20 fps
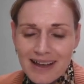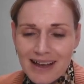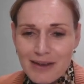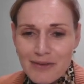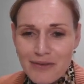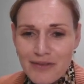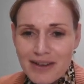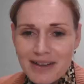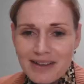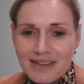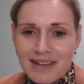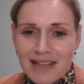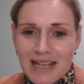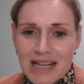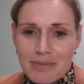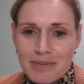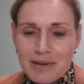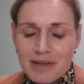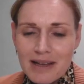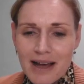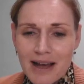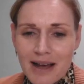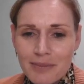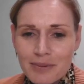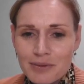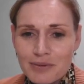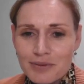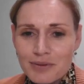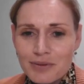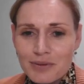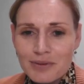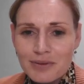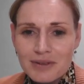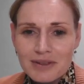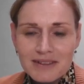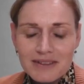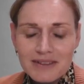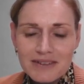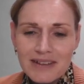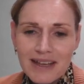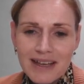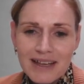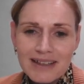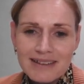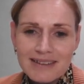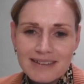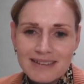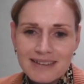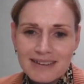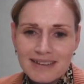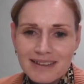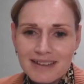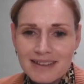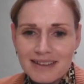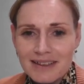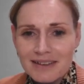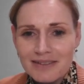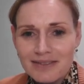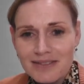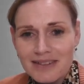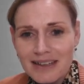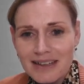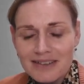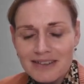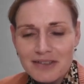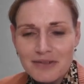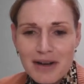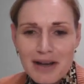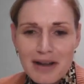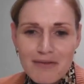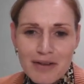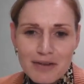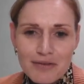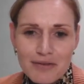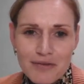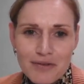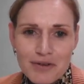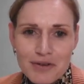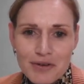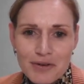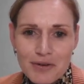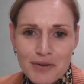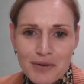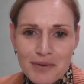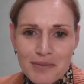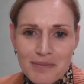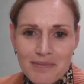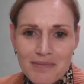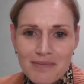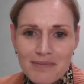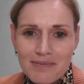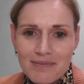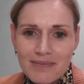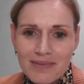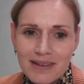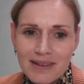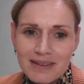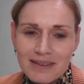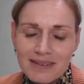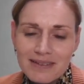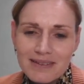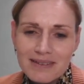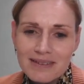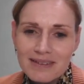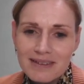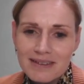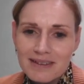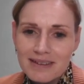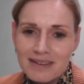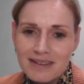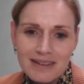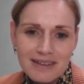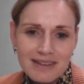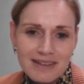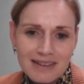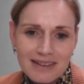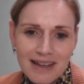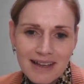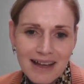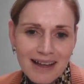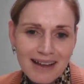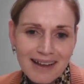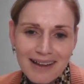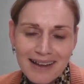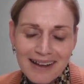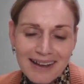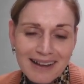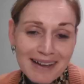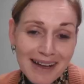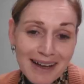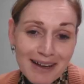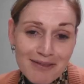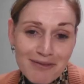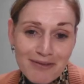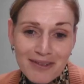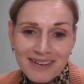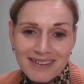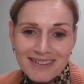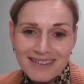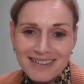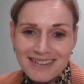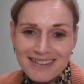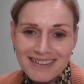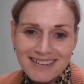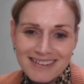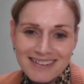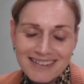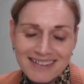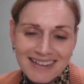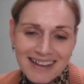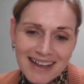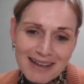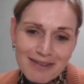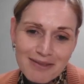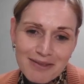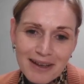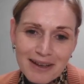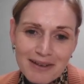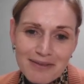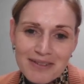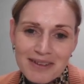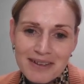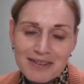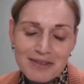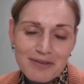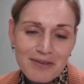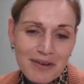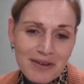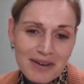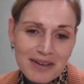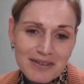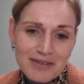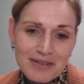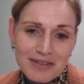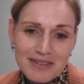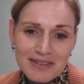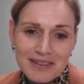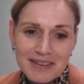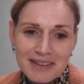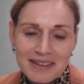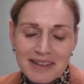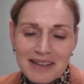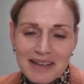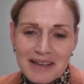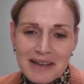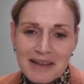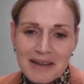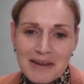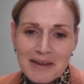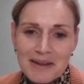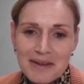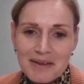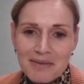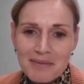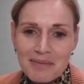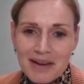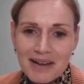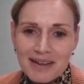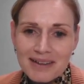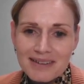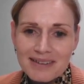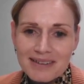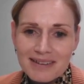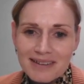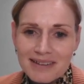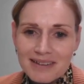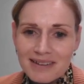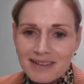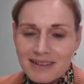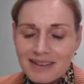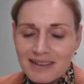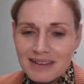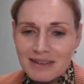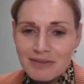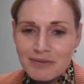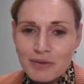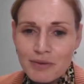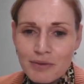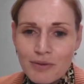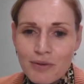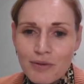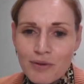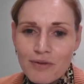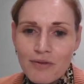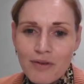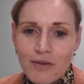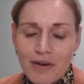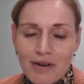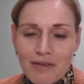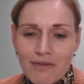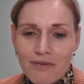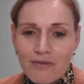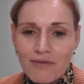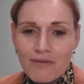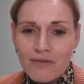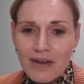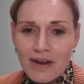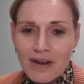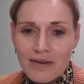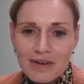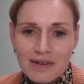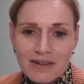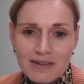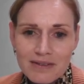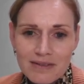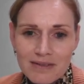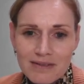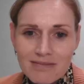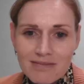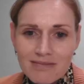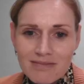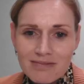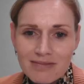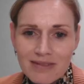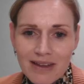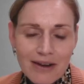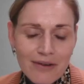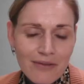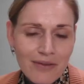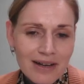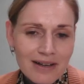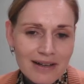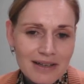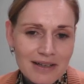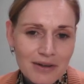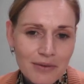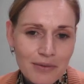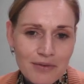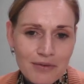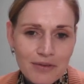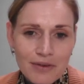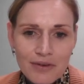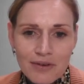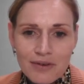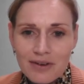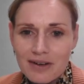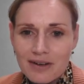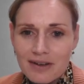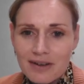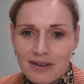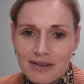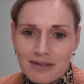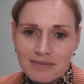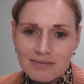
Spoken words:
I think it's a little bit up to you to decide if that's relevant for you. It's I think it's very interesting, but if you look for a very direct link with your